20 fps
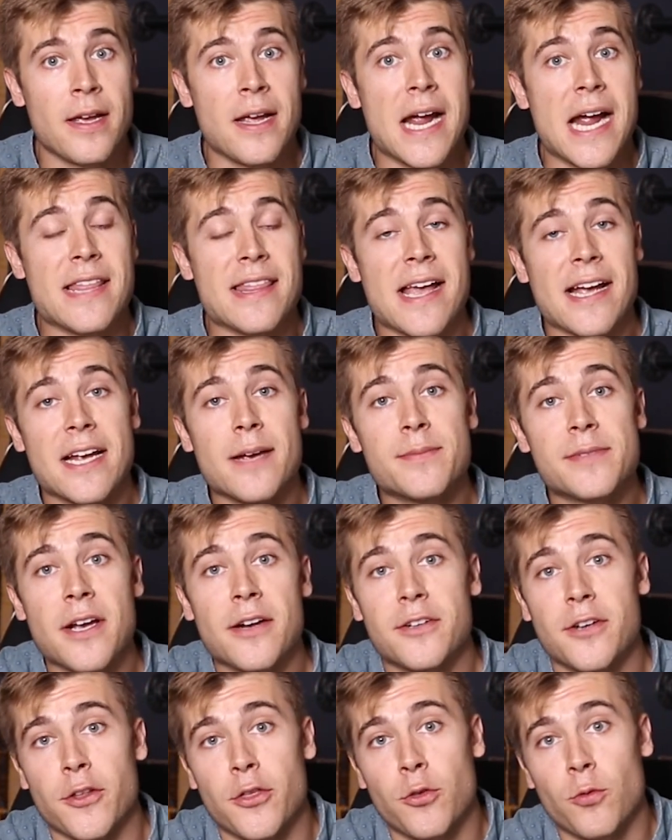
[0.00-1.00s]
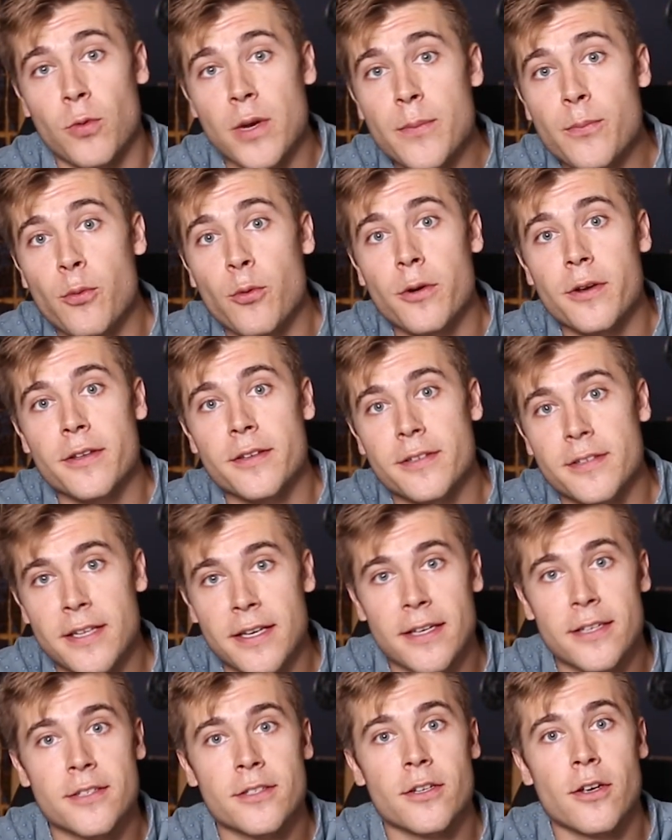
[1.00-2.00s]
and that comes out to
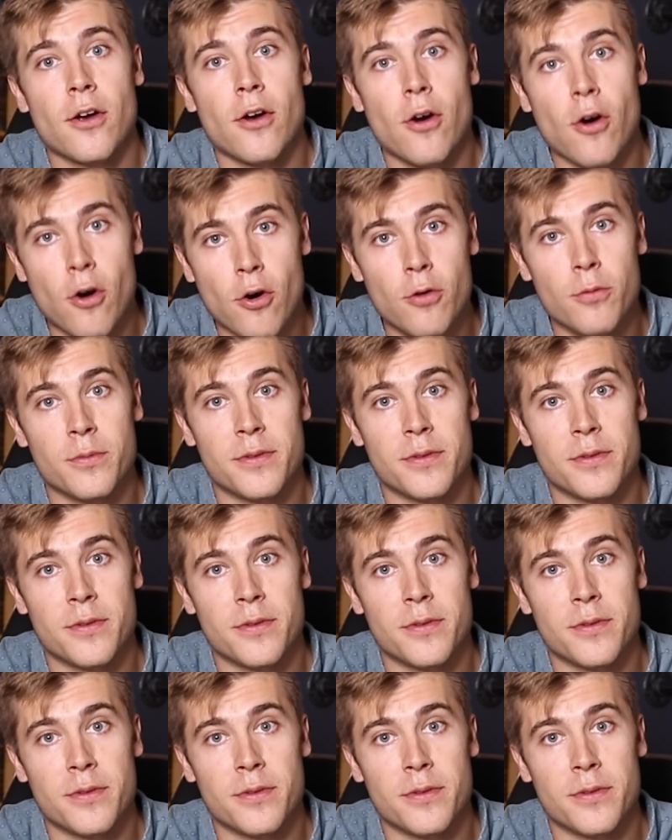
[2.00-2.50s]
3.6 home